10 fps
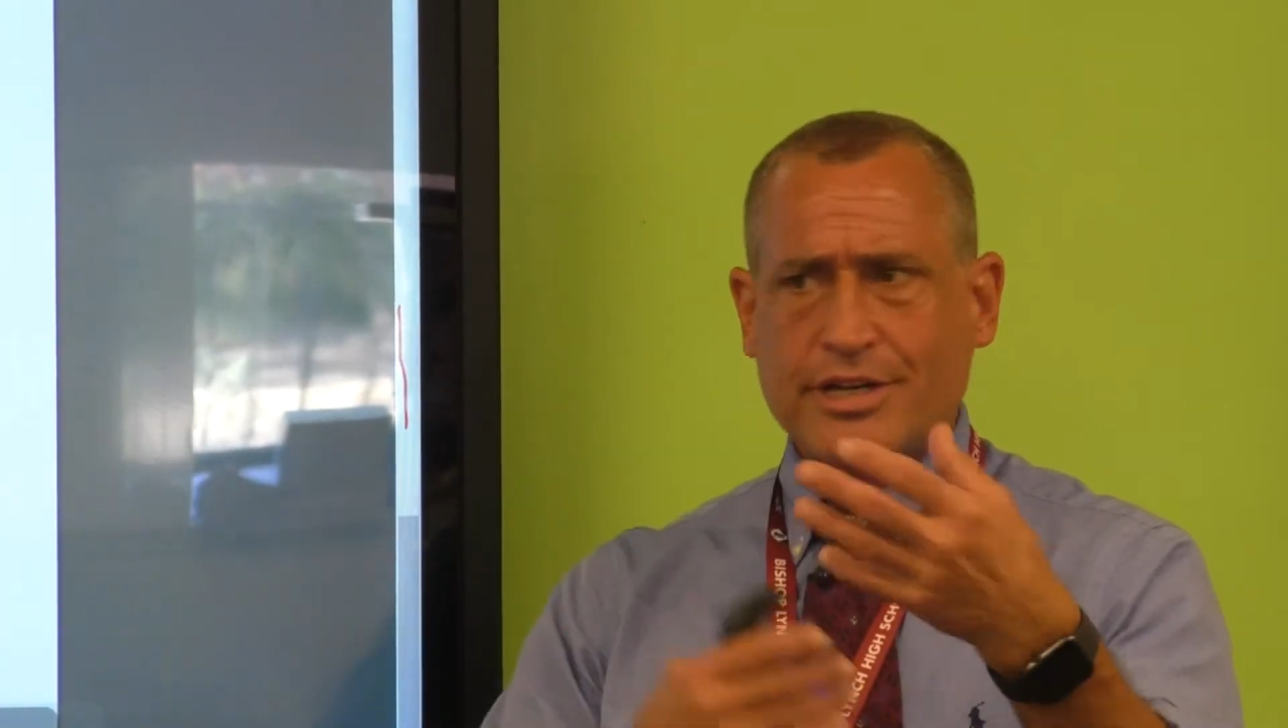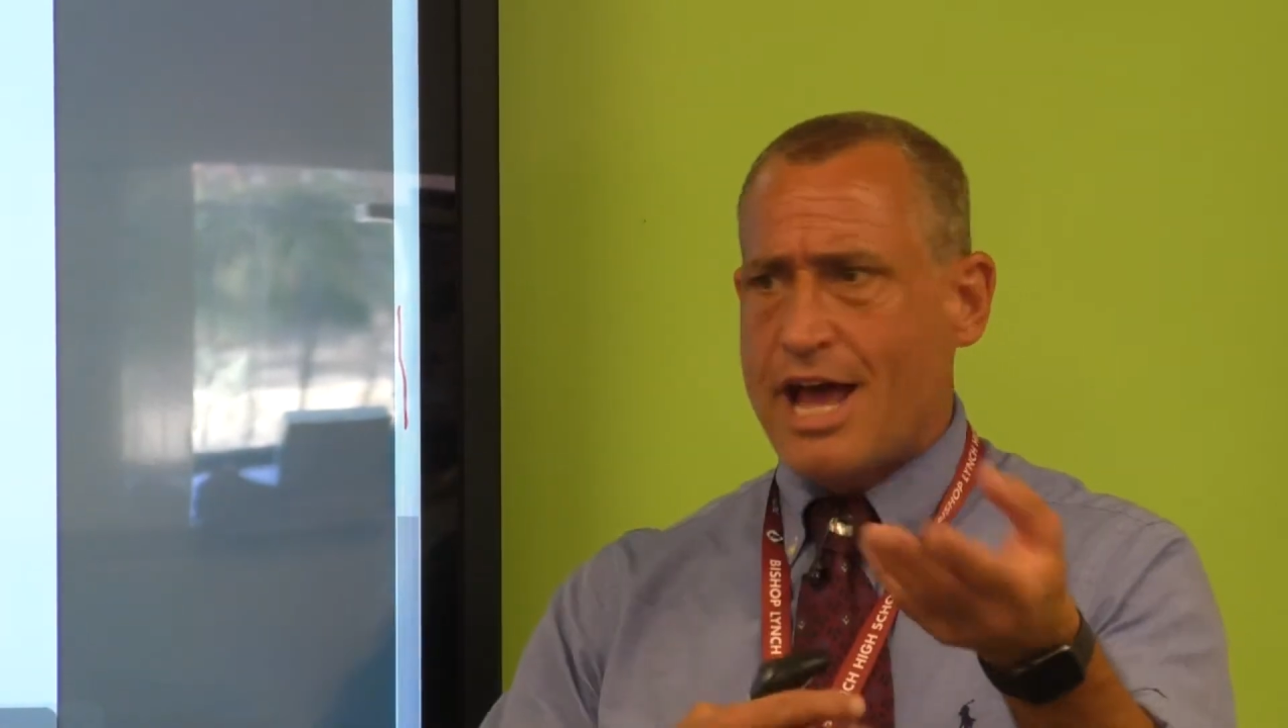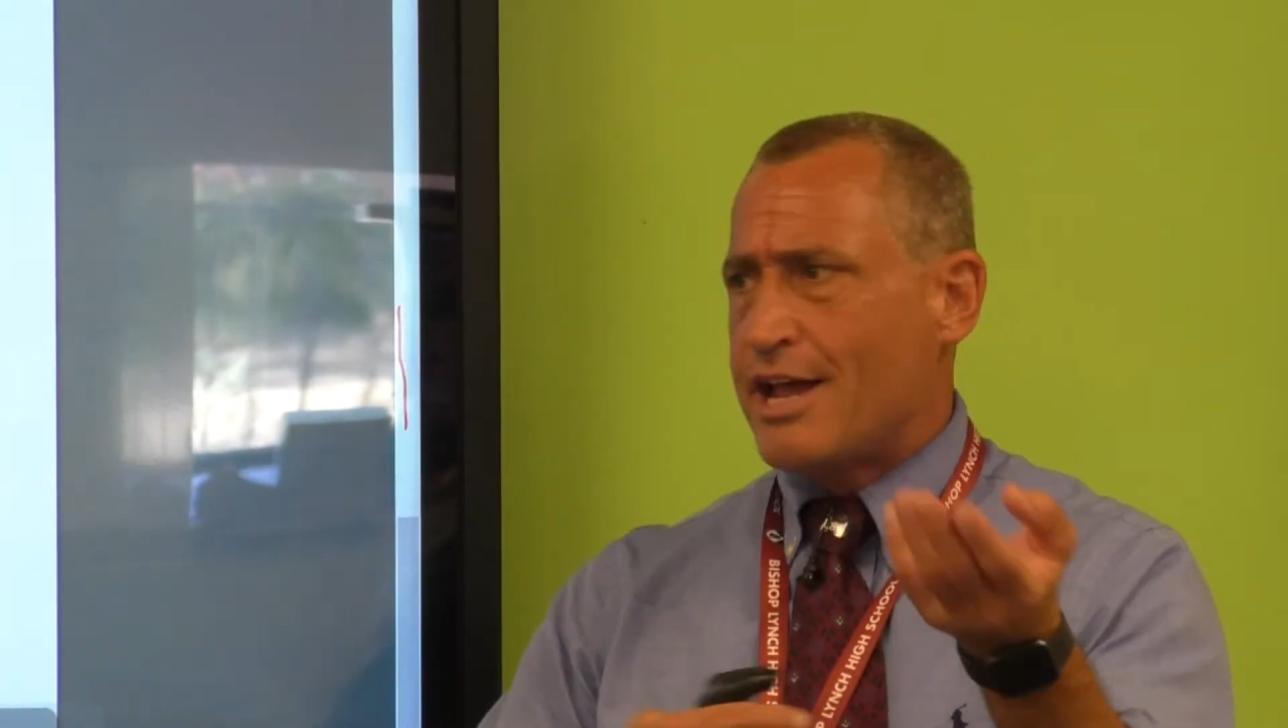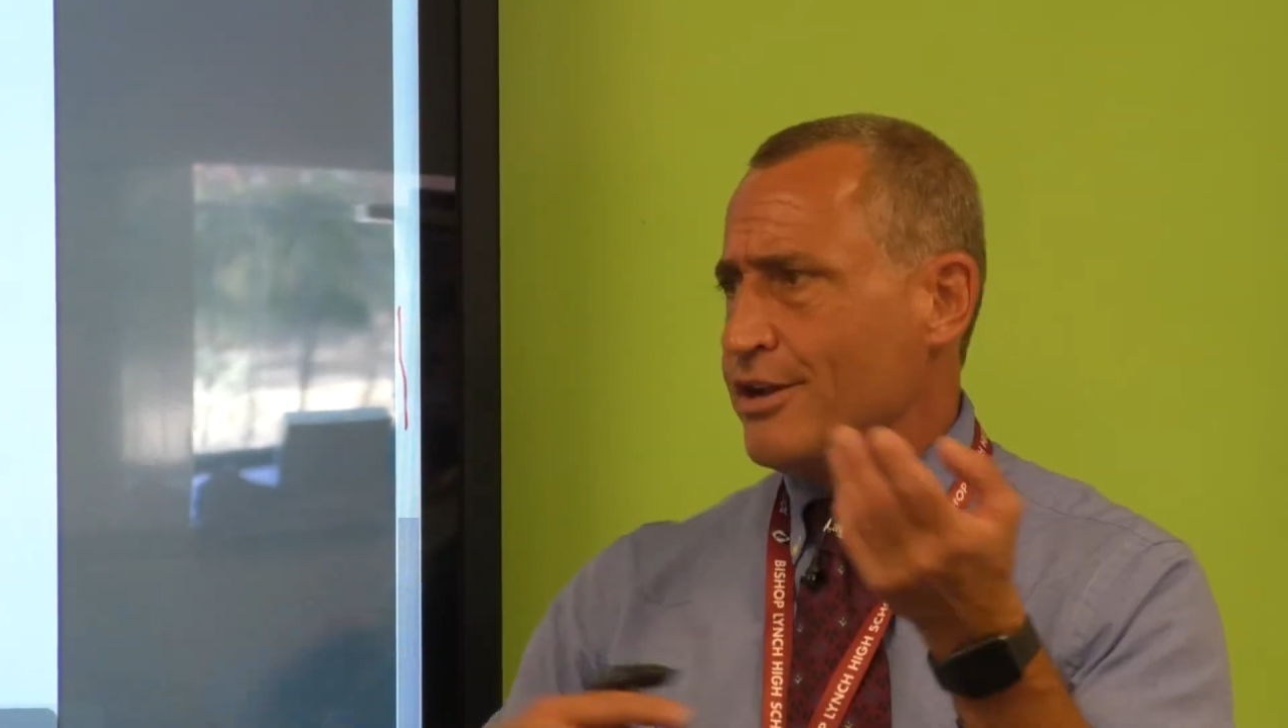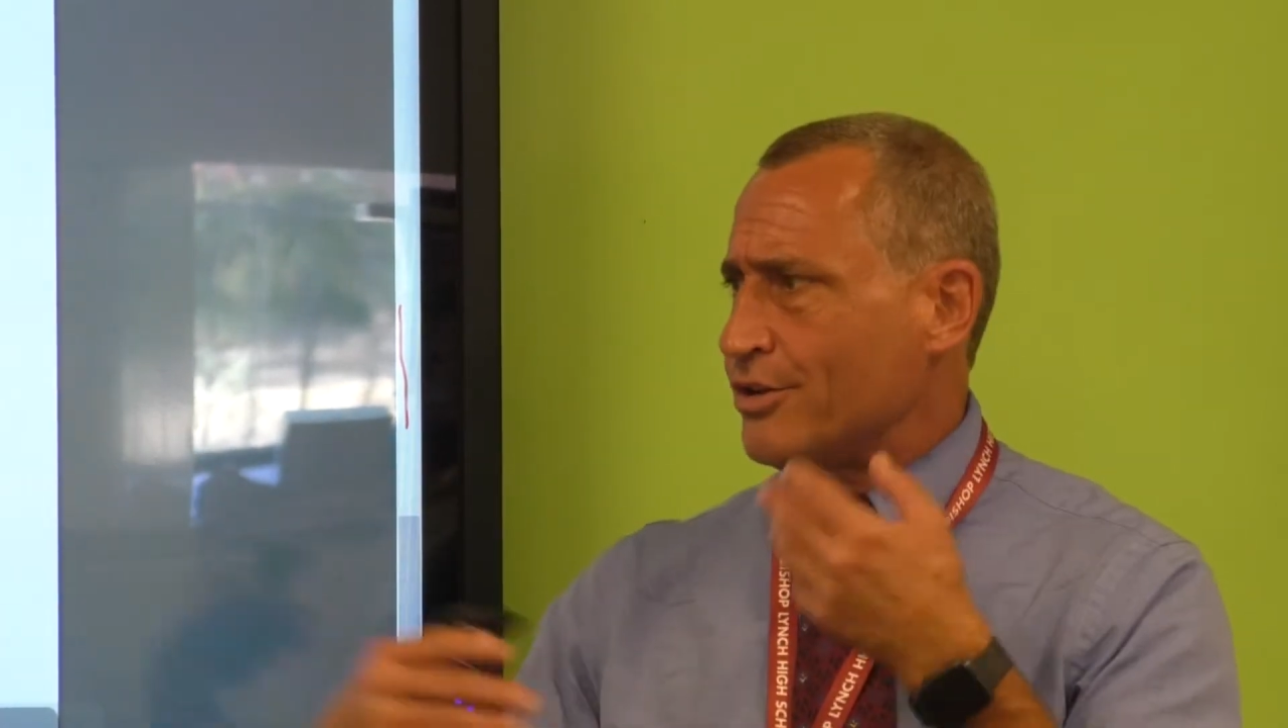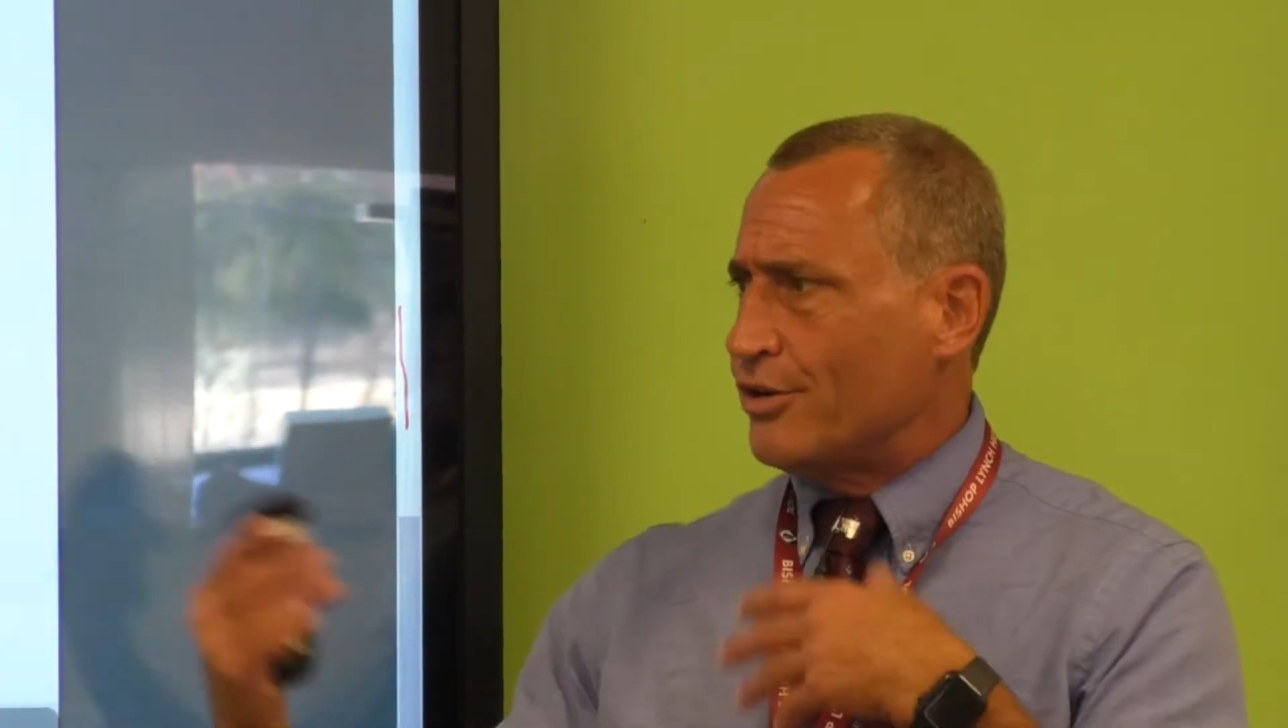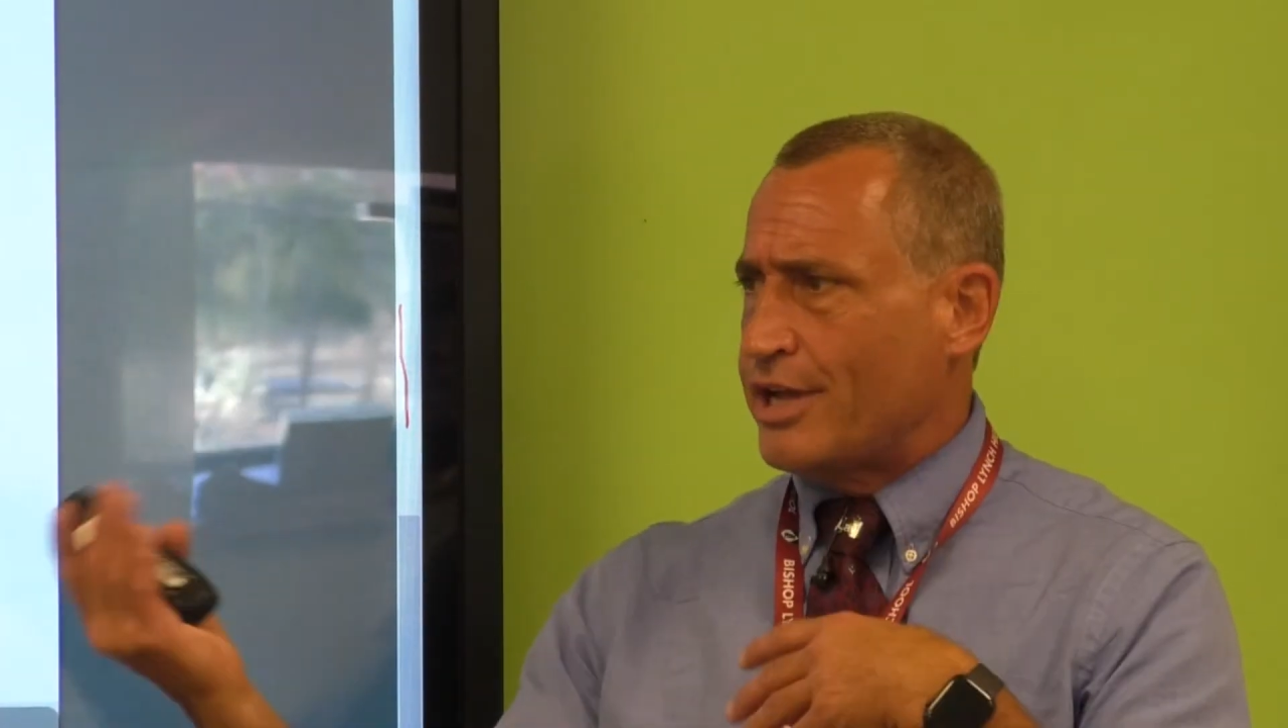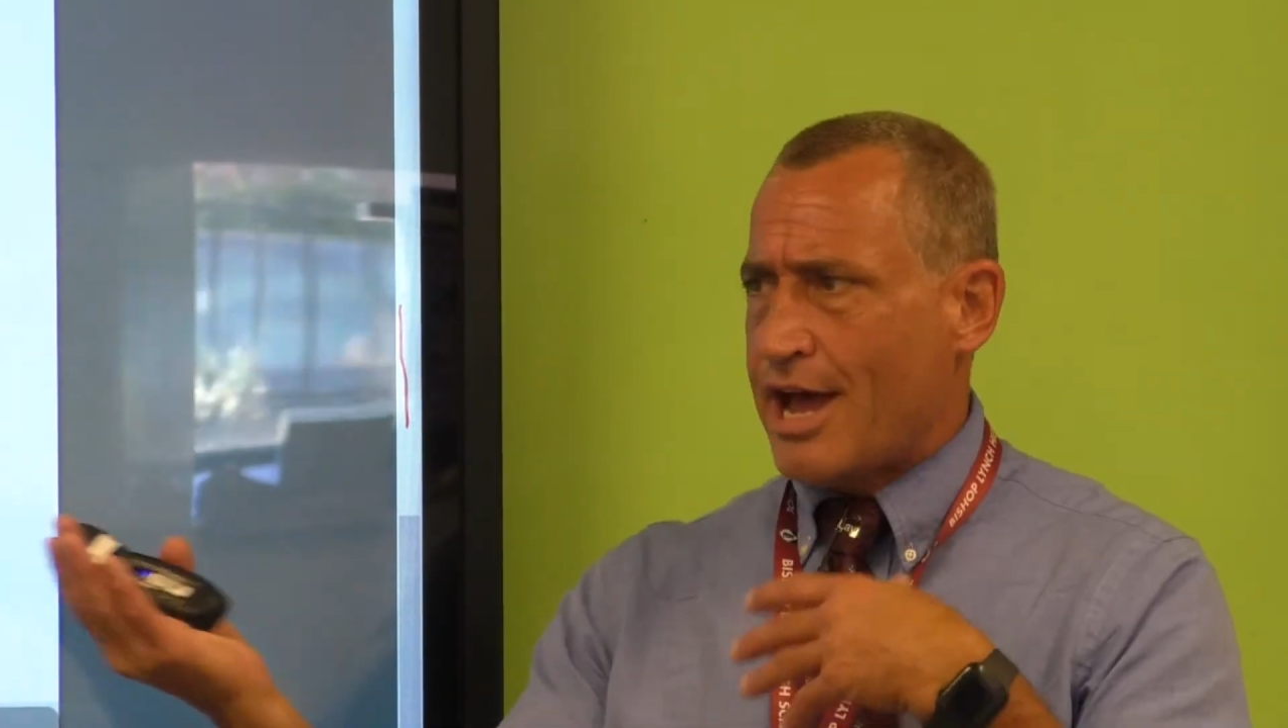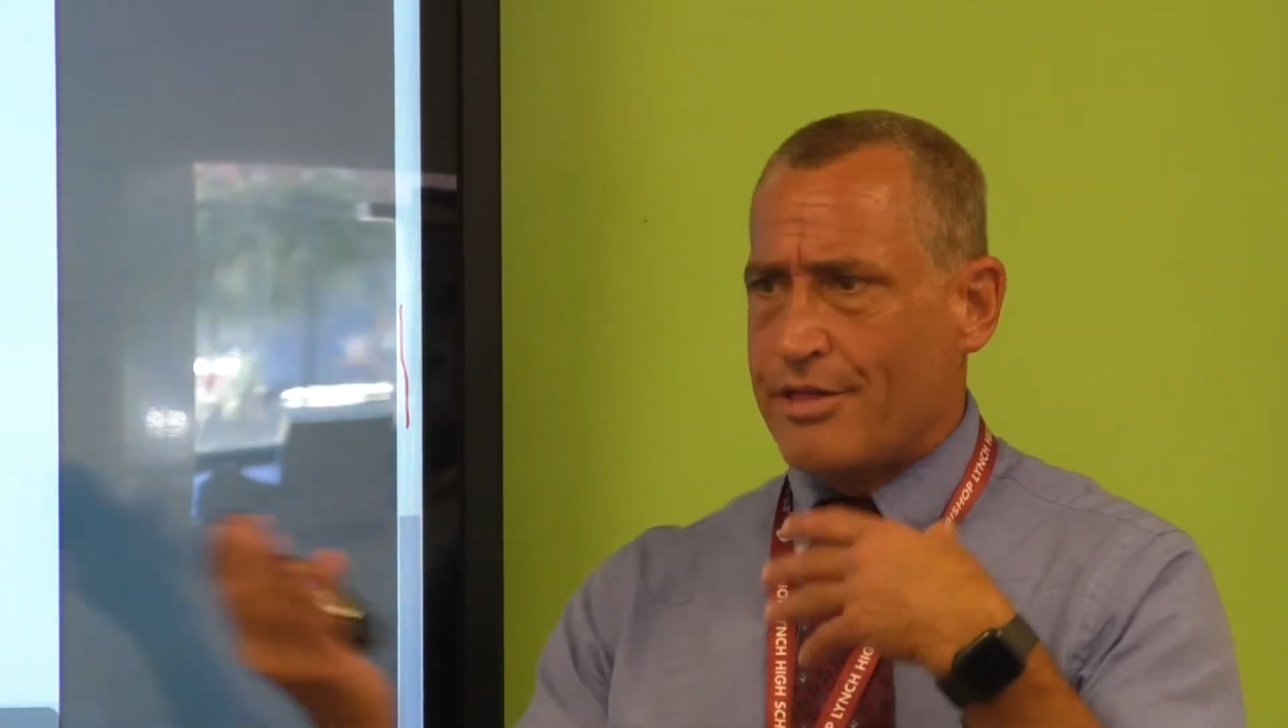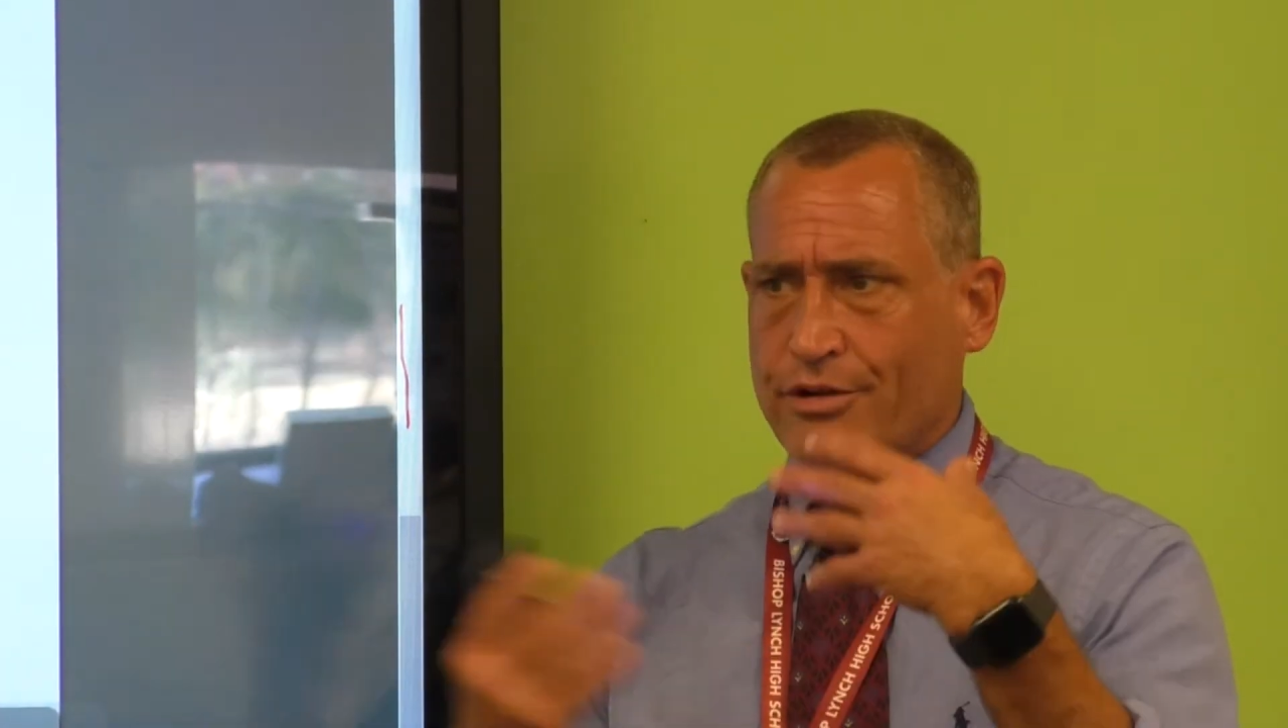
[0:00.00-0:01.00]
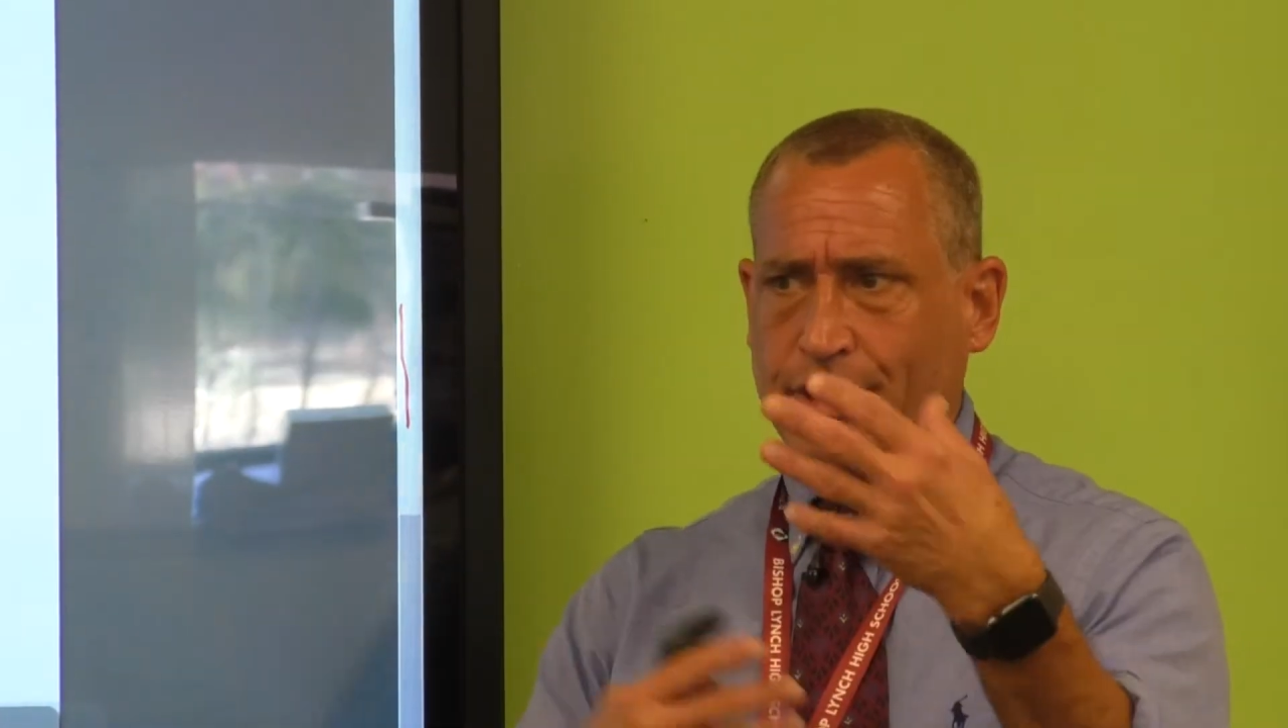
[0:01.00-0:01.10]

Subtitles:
data and you're gathering